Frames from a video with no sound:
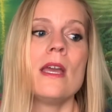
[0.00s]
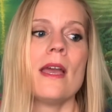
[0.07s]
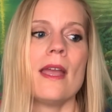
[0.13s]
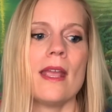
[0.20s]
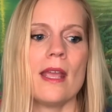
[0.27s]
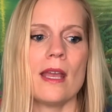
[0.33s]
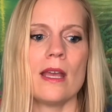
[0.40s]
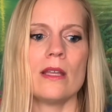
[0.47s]

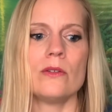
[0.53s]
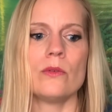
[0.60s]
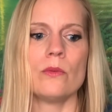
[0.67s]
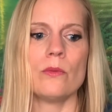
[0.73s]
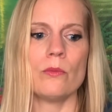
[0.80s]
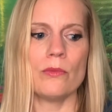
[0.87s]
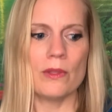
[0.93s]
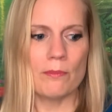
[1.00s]
And
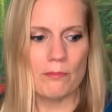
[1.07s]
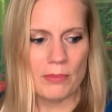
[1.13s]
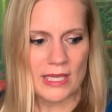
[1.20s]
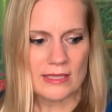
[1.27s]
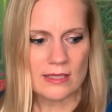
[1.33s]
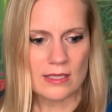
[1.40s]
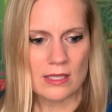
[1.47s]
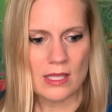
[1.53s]
the
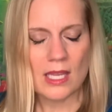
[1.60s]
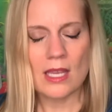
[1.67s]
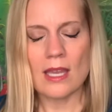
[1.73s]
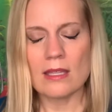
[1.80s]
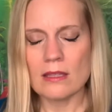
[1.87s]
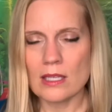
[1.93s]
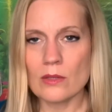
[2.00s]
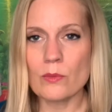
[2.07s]
best thing I
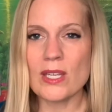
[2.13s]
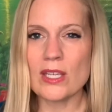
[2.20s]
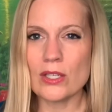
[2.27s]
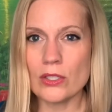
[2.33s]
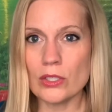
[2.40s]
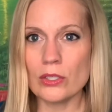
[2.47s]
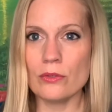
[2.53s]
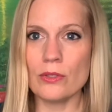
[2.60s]
think we can
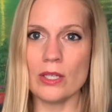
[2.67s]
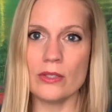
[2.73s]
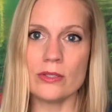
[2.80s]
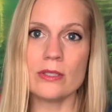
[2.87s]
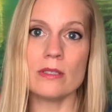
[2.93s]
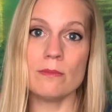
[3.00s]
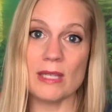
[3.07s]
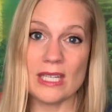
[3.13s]
do is
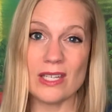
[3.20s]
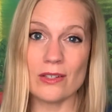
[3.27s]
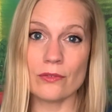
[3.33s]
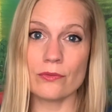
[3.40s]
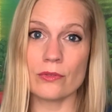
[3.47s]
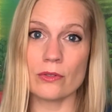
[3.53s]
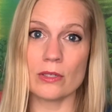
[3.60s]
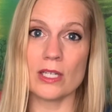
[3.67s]
to be here
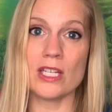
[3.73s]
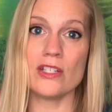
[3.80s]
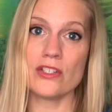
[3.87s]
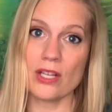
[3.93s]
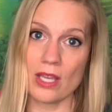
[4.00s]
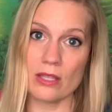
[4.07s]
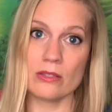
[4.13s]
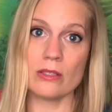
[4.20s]
for each
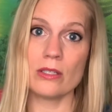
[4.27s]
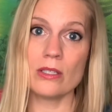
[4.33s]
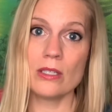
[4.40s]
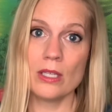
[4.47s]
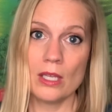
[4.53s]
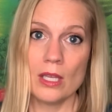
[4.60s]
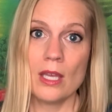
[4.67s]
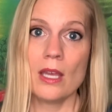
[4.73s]
other
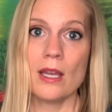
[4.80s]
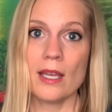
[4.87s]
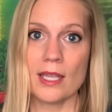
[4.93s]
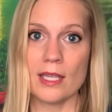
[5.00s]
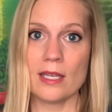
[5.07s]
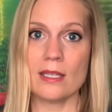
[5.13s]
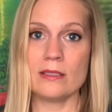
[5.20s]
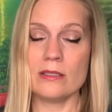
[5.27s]

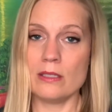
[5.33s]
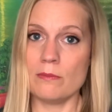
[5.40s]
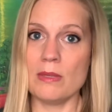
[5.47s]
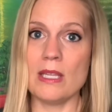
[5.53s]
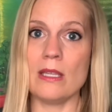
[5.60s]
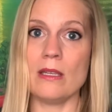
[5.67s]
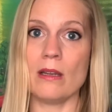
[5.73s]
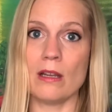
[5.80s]
and to
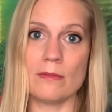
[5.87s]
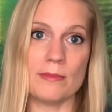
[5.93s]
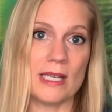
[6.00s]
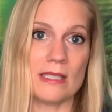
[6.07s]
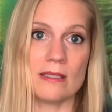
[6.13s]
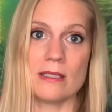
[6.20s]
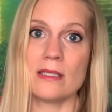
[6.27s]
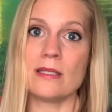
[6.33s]
be our
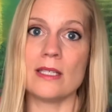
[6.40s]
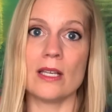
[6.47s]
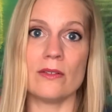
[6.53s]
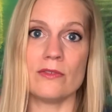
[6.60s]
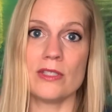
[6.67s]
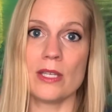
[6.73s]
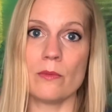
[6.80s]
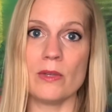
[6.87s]
best
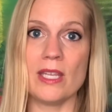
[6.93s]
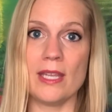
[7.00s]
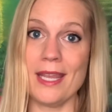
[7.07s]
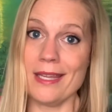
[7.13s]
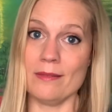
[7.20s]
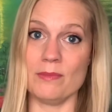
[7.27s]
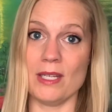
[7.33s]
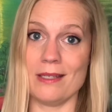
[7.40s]
selves that we
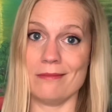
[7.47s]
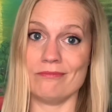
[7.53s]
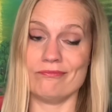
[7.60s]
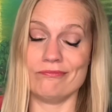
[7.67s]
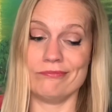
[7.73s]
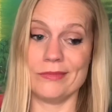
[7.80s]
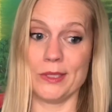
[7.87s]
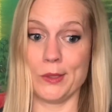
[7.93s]
can be.
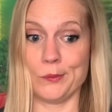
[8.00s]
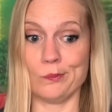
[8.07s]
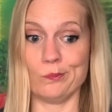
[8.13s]
So